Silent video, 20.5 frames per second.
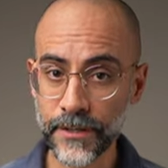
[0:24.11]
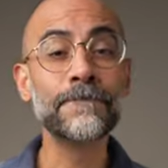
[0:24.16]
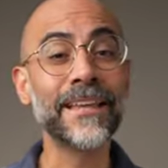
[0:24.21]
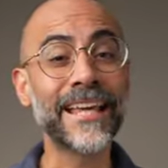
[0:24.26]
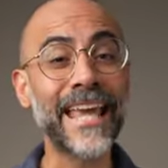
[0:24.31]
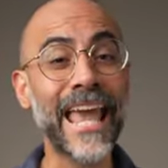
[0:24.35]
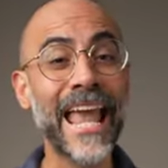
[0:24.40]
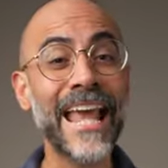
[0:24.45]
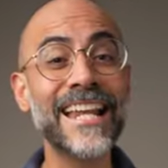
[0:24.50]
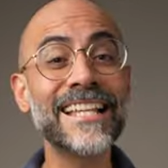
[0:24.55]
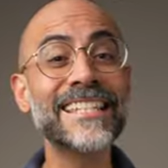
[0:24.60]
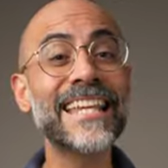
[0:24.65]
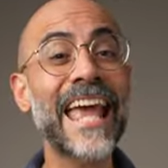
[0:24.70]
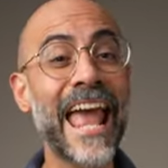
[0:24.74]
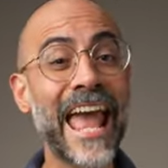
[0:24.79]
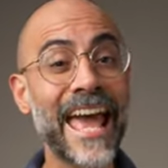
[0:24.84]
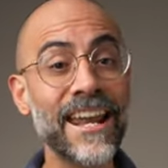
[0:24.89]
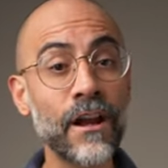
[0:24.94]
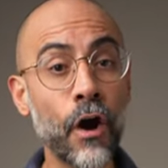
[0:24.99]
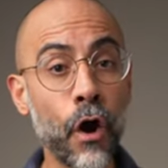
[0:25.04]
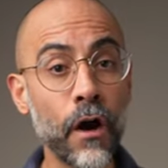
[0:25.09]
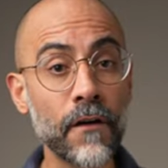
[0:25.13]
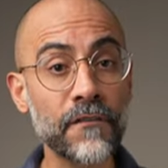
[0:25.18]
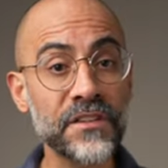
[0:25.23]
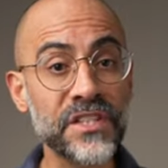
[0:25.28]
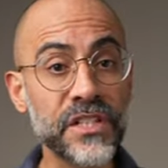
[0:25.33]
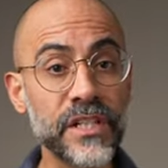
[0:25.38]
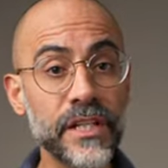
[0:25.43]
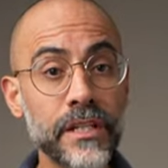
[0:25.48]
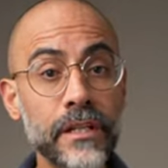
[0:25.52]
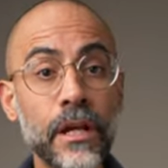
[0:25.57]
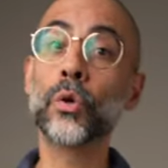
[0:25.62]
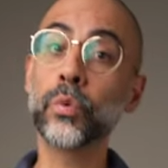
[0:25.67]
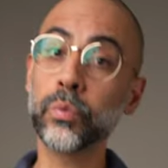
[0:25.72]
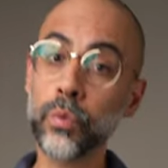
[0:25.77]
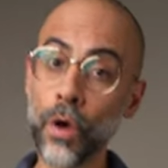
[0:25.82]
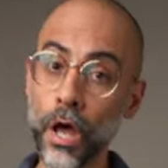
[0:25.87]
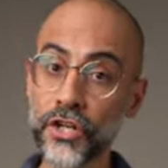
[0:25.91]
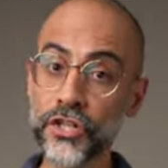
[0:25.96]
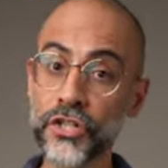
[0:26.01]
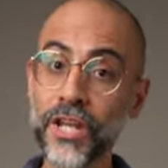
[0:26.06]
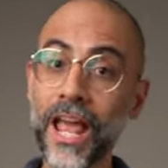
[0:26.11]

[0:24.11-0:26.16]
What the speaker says: The cane is hand harvested, crushed,